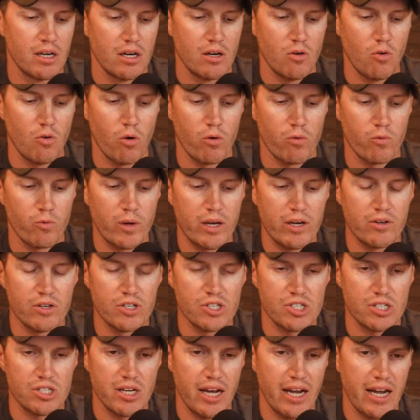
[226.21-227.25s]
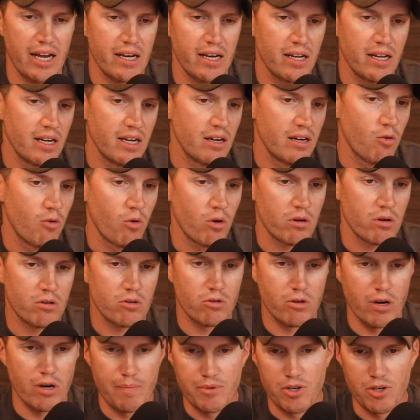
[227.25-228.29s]
or real estate or
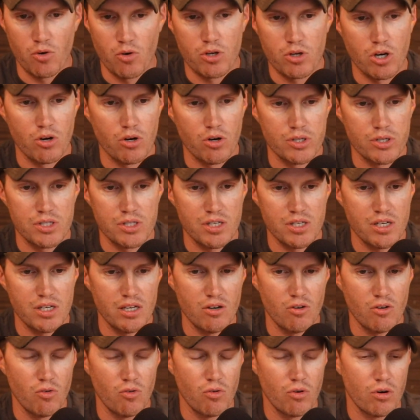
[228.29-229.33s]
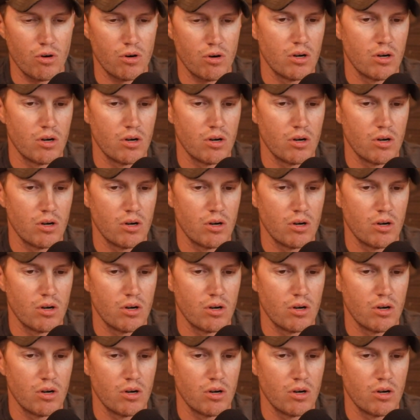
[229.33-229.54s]
cryptocurrency or